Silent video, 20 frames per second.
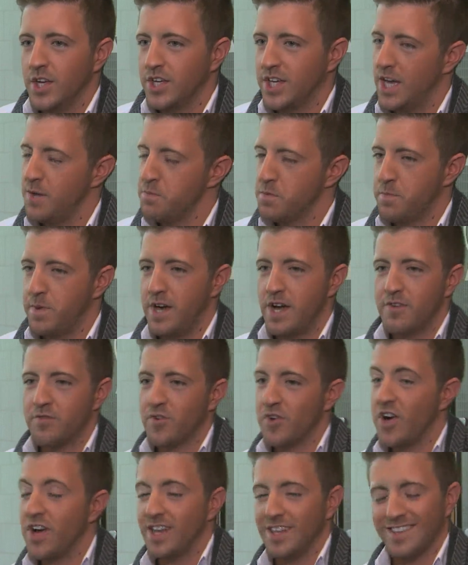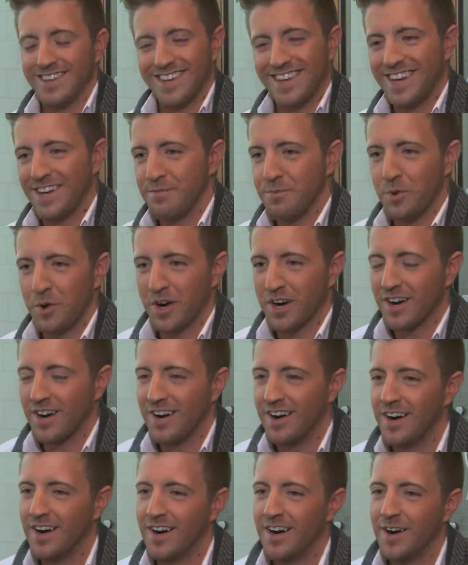Can't prepare for anything anymore,
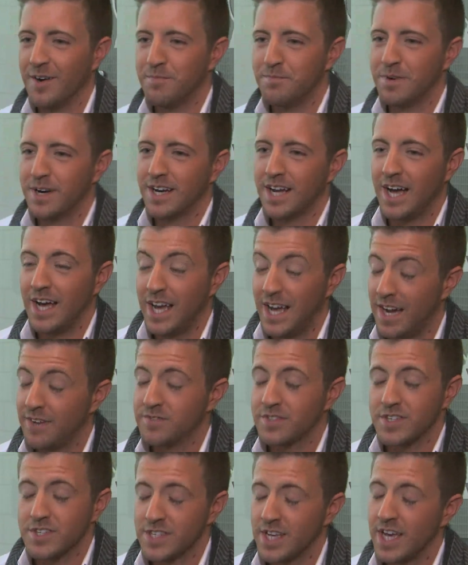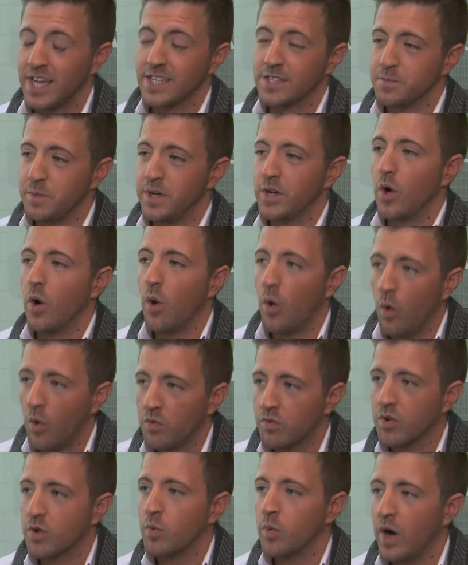uh, but I have to say it's been
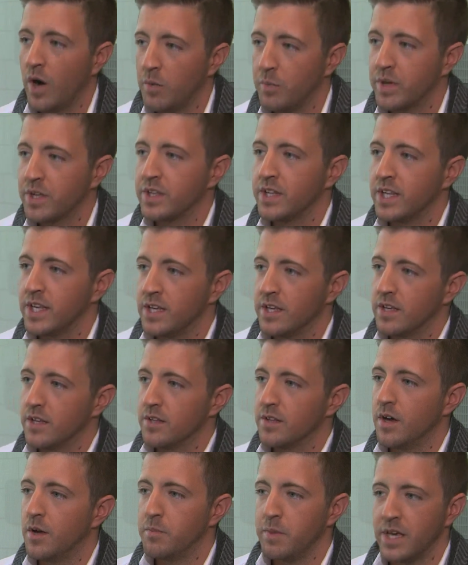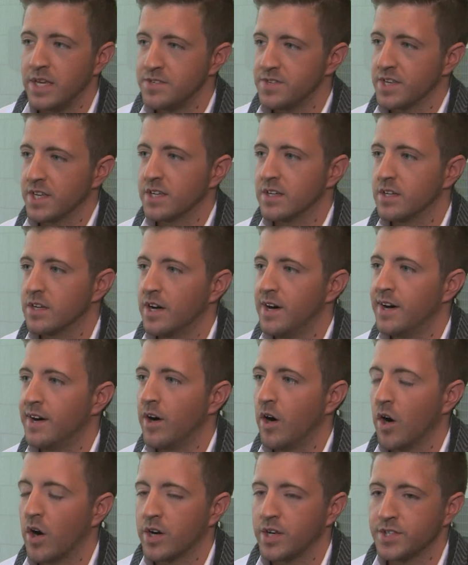overwhelmingly amazing. Uh,
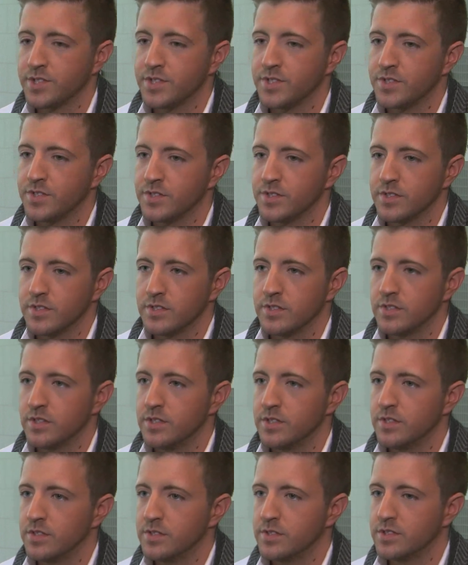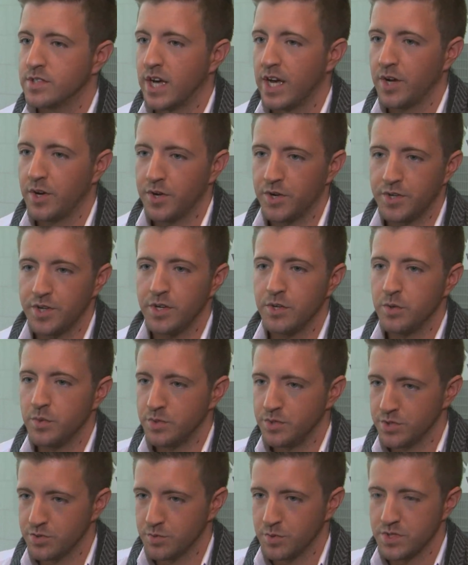artists, uh, Ty Herndon, who
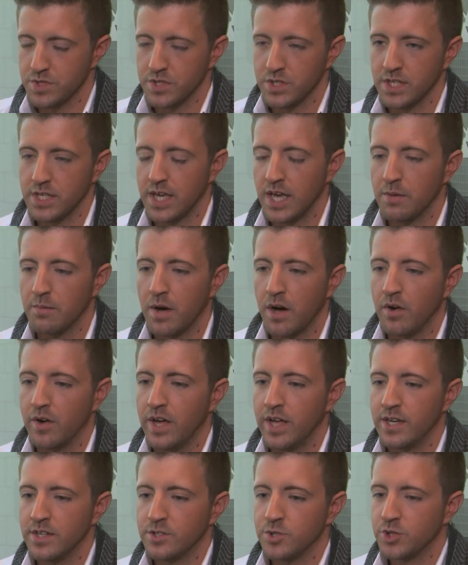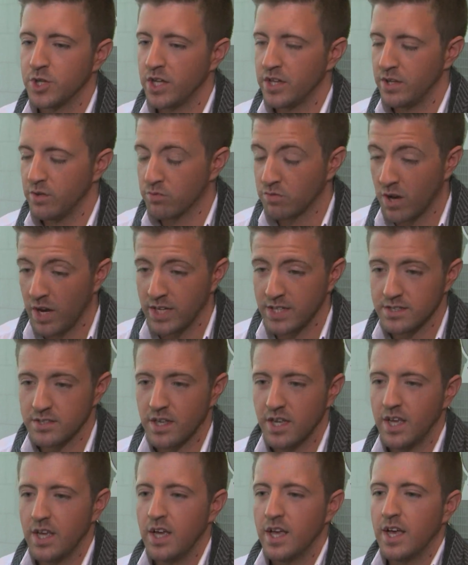just recently came out, and Chely Wright,
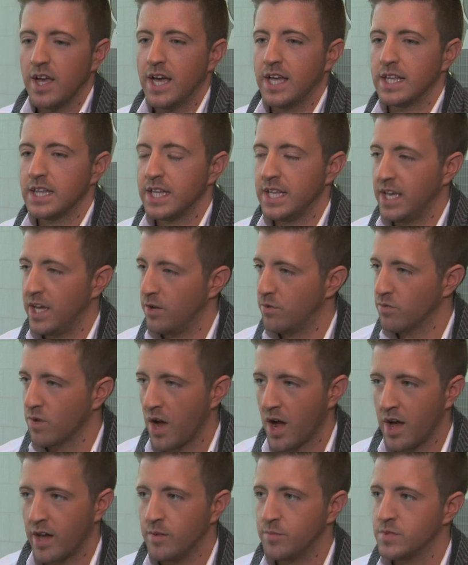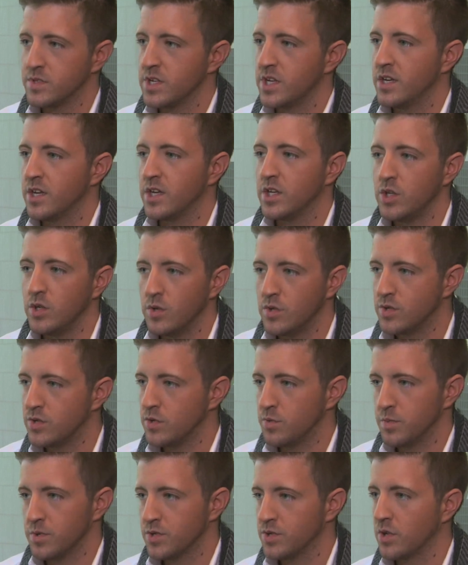and LeAnn Rimes, and a huge
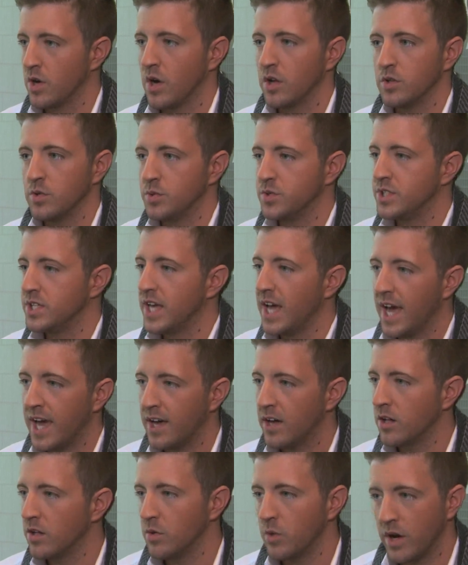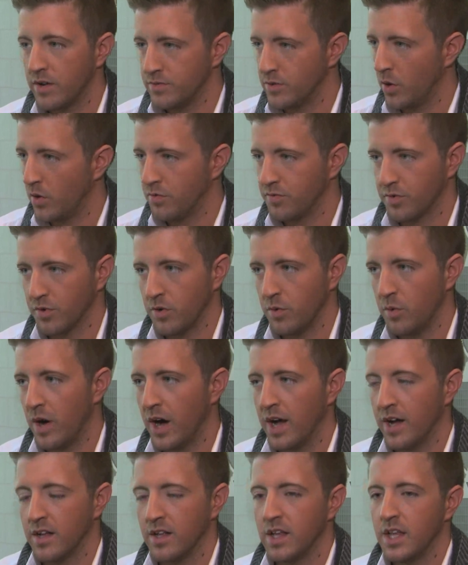superstar, Lucy Hale, who I've known for a
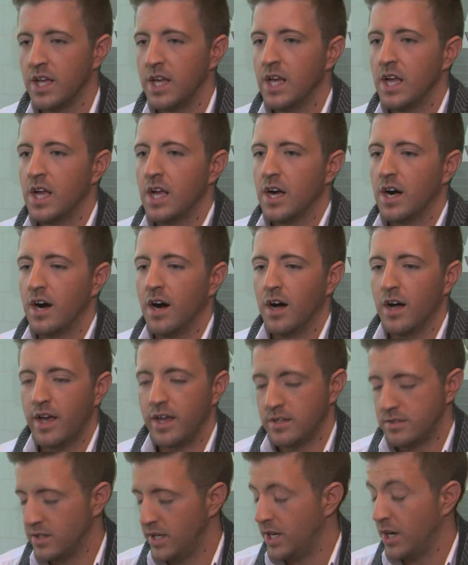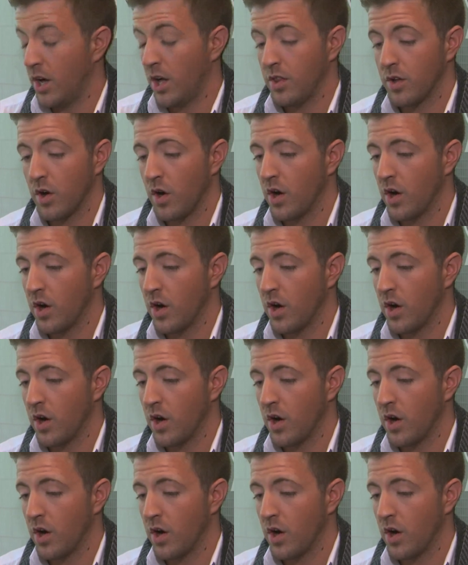while uh, and, and other